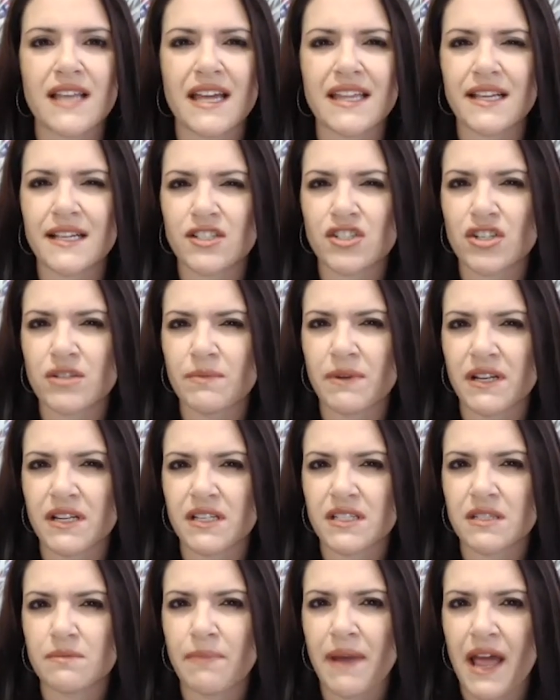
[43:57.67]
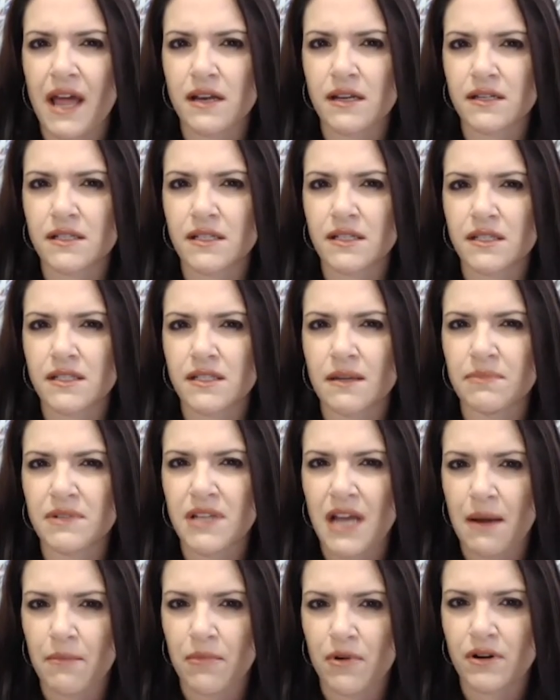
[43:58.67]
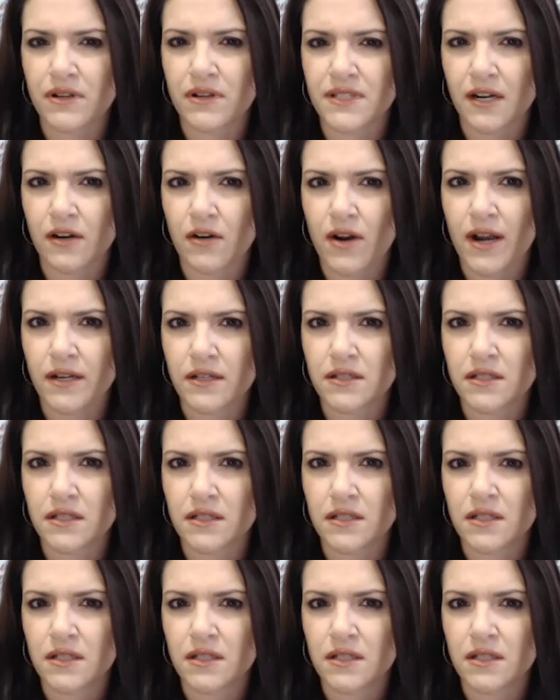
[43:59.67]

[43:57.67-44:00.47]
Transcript: I think it's just been expanded to September. Is that correct?